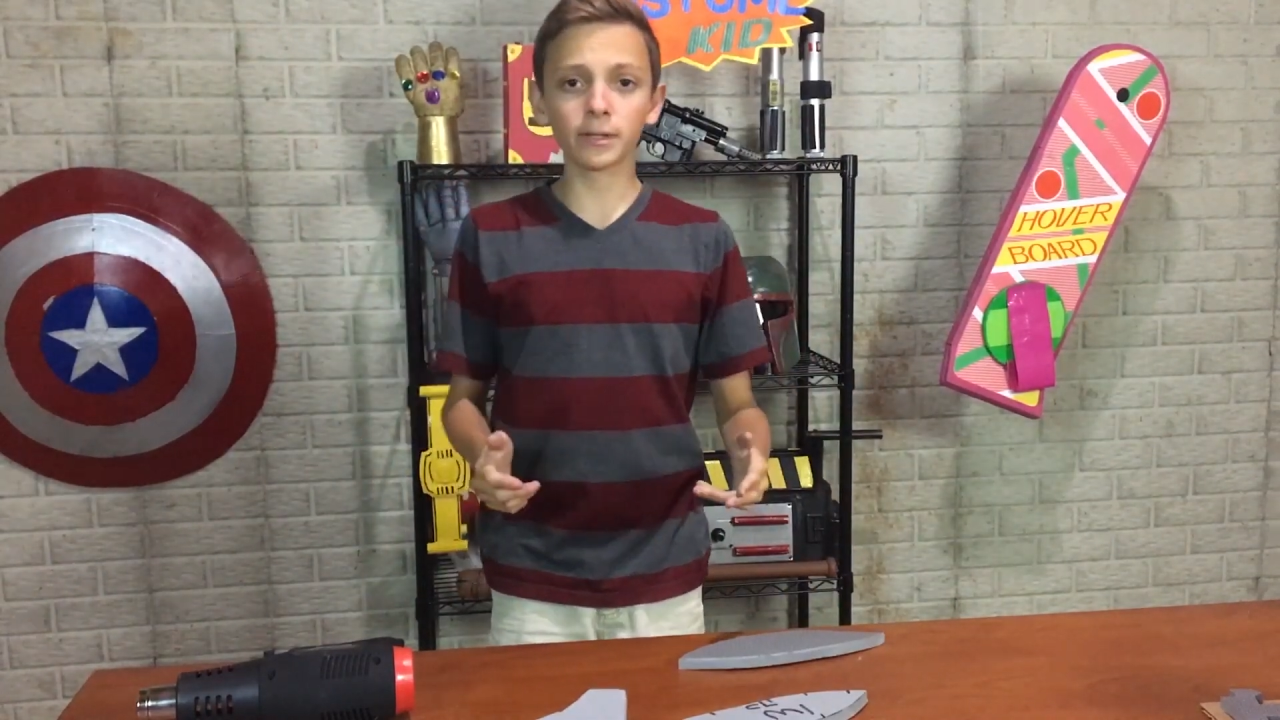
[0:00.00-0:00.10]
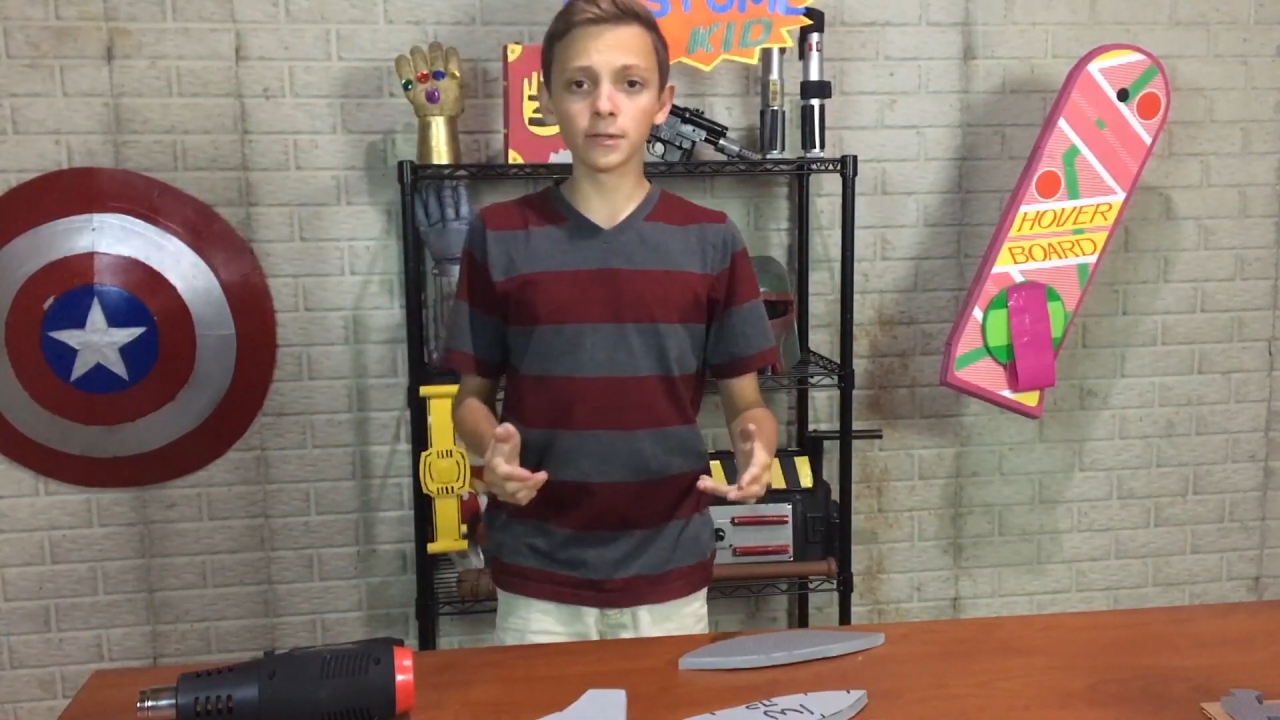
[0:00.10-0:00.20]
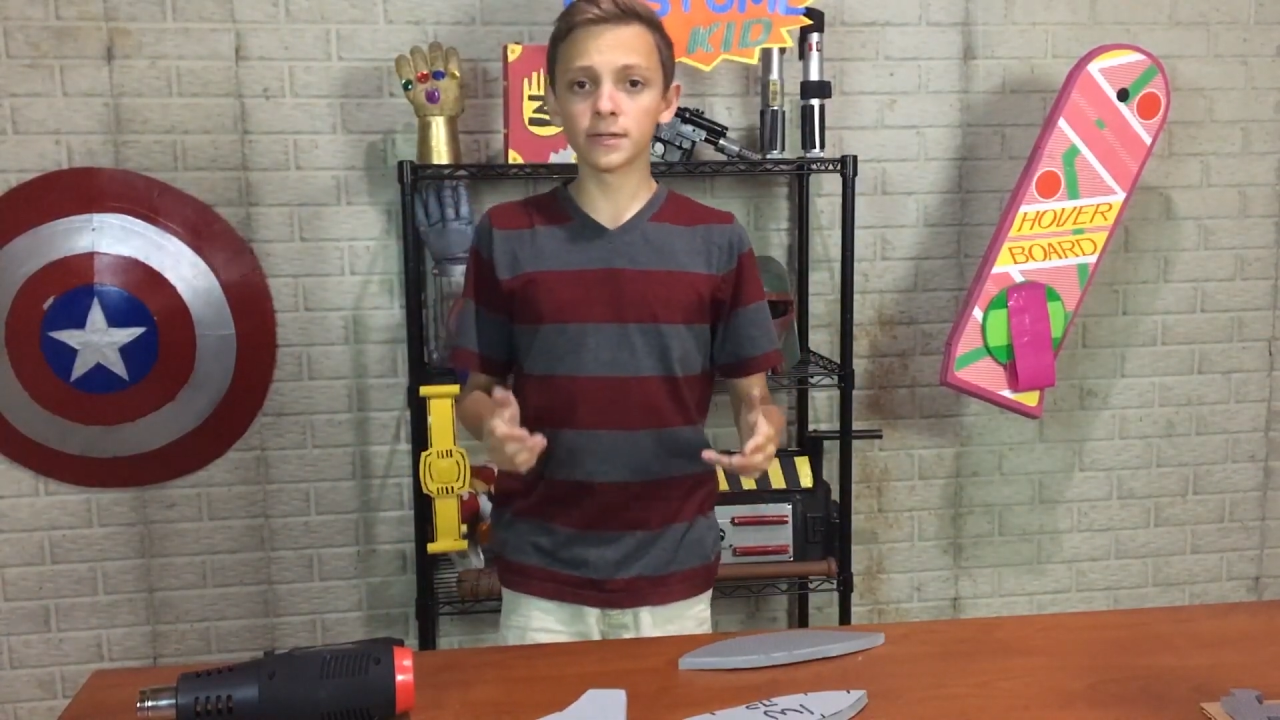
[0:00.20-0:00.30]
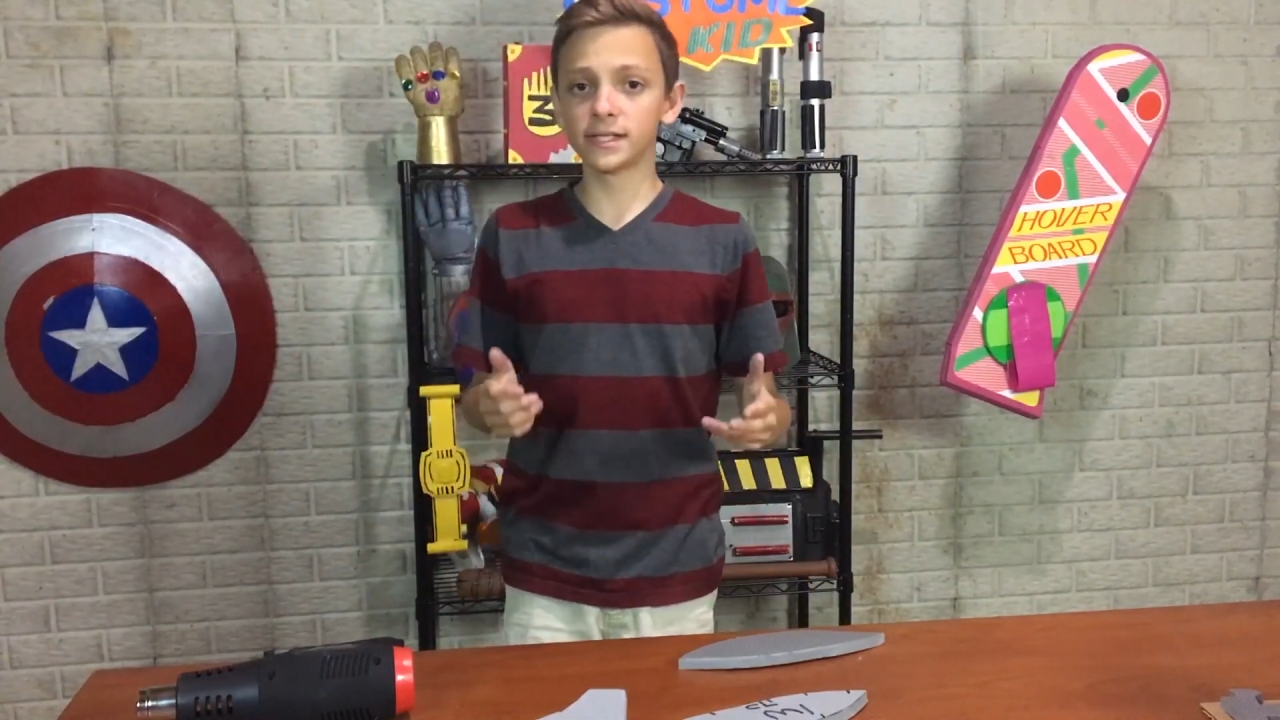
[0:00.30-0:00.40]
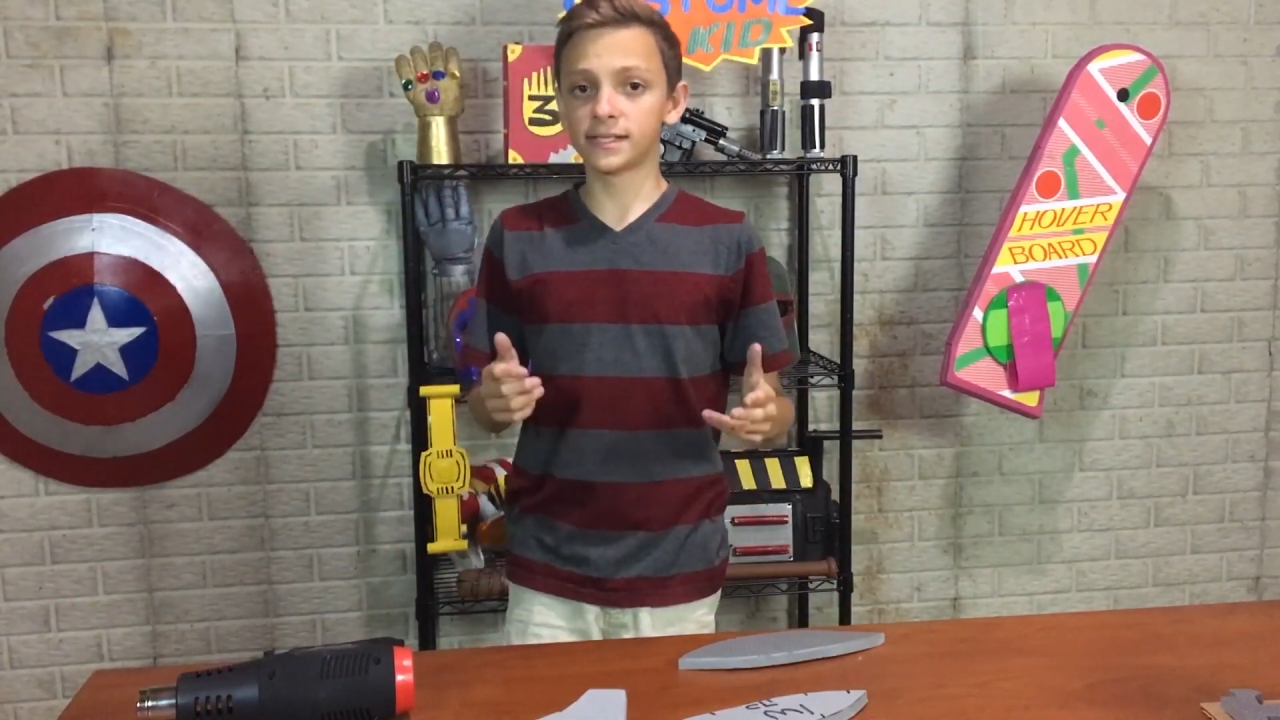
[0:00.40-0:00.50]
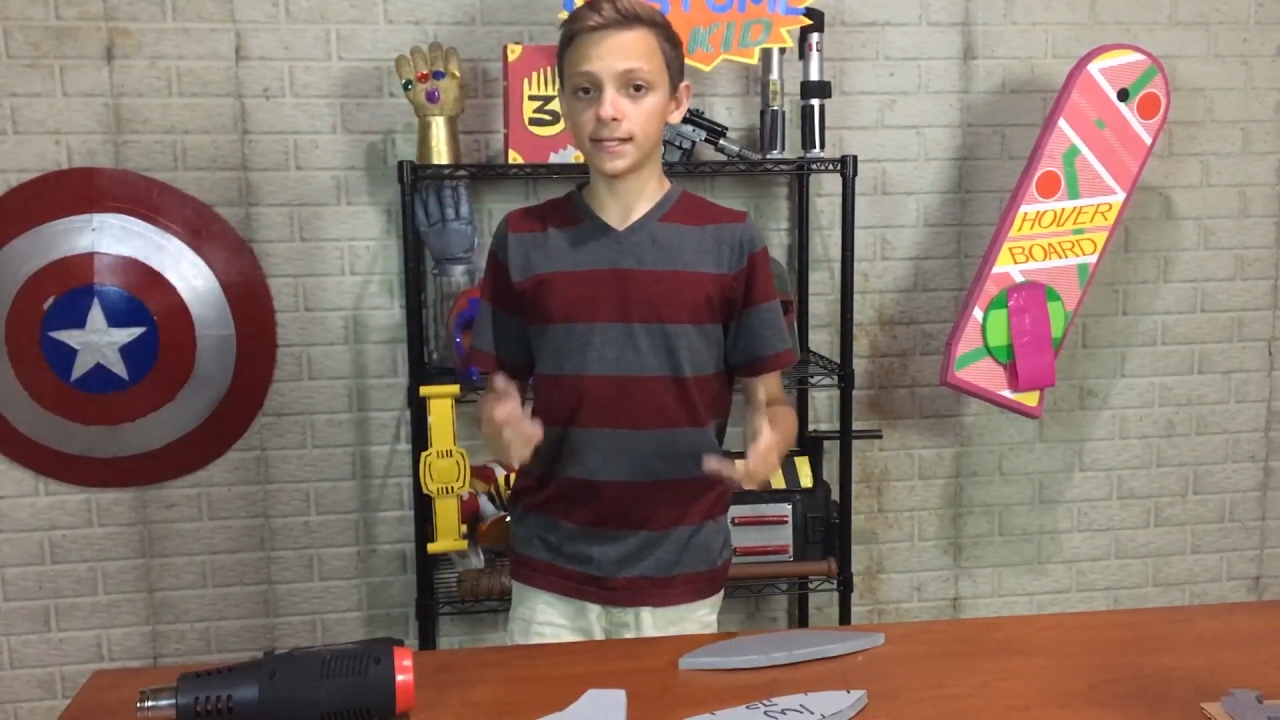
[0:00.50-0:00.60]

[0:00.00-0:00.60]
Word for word: glue these